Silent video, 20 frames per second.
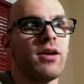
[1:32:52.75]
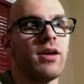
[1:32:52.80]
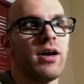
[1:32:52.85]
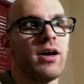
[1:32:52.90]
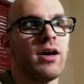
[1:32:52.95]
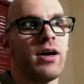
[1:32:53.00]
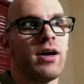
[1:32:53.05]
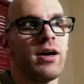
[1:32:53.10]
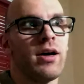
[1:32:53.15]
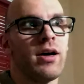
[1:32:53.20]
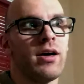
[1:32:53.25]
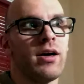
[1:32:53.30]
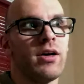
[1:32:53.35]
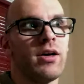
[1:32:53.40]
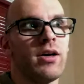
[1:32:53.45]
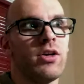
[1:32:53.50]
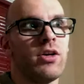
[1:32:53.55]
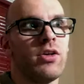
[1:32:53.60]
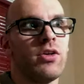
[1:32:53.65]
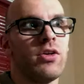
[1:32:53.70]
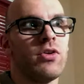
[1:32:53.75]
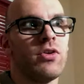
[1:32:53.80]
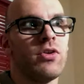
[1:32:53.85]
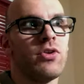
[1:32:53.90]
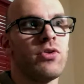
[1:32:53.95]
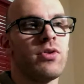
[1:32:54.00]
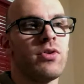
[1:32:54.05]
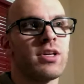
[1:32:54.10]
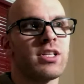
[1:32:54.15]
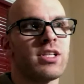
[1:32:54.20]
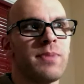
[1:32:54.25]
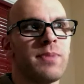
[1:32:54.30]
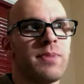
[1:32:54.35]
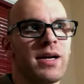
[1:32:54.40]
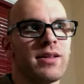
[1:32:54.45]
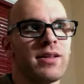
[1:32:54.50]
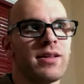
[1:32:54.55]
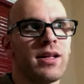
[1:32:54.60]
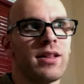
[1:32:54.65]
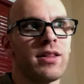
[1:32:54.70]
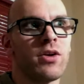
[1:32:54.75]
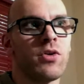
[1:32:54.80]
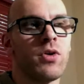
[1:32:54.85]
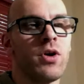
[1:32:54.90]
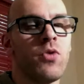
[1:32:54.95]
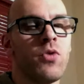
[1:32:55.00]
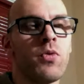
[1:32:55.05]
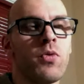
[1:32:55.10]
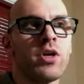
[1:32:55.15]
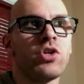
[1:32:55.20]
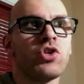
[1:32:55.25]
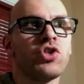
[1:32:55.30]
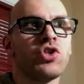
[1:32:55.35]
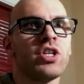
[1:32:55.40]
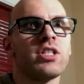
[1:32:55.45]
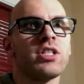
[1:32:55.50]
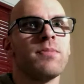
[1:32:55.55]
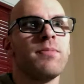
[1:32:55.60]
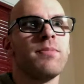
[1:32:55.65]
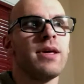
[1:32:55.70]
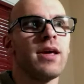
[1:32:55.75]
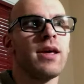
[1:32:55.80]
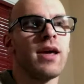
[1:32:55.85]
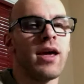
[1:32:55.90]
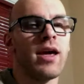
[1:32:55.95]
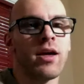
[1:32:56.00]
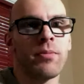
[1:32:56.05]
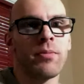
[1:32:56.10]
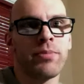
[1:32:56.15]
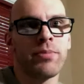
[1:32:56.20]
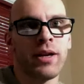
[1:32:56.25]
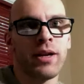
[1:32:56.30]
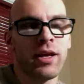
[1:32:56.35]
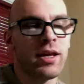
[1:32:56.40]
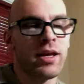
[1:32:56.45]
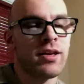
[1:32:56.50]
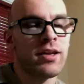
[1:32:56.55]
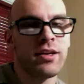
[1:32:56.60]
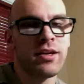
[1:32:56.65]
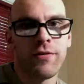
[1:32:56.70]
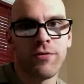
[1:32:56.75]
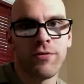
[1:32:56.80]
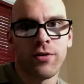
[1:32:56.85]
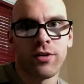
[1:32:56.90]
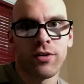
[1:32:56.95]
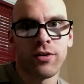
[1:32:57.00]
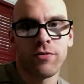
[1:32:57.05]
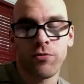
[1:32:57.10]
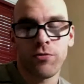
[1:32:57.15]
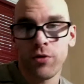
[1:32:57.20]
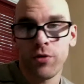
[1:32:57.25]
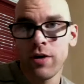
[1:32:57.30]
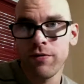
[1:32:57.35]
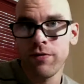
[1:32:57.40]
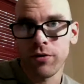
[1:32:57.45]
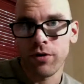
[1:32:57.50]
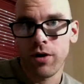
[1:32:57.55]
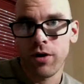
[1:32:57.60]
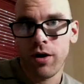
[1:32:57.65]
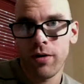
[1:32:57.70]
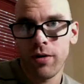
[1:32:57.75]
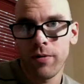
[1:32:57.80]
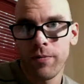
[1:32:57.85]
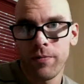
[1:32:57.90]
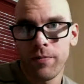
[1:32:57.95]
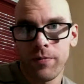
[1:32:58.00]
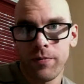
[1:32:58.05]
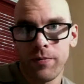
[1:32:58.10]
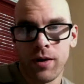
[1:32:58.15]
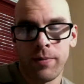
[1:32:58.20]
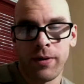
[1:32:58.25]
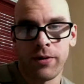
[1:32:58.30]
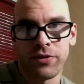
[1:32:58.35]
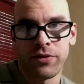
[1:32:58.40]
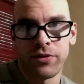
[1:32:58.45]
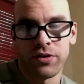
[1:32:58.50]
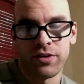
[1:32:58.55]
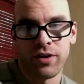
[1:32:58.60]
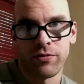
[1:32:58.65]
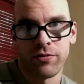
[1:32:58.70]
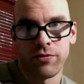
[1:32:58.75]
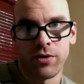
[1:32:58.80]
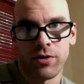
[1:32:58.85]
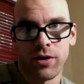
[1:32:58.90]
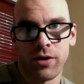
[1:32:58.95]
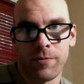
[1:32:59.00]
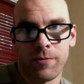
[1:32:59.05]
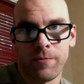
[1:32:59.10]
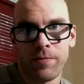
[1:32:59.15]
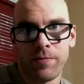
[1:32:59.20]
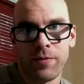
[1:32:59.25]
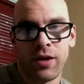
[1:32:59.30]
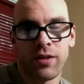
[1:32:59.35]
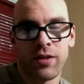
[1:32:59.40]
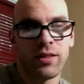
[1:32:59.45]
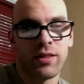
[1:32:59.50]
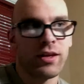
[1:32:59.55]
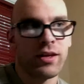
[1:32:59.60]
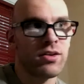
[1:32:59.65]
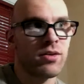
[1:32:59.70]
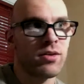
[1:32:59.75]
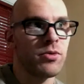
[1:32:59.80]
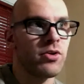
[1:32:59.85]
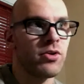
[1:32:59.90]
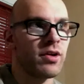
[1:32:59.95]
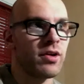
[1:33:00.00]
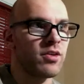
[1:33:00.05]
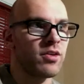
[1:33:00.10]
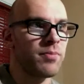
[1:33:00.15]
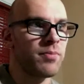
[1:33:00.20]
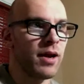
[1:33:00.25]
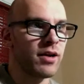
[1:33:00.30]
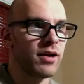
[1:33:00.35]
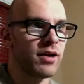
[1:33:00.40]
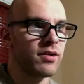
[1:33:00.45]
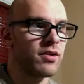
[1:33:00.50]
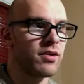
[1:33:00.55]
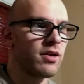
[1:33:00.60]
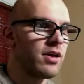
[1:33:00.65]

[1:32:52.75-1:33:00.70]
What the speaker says: that it wouldn't just be a complete indifferent free-for-all about the suffering. On theism, you'd expect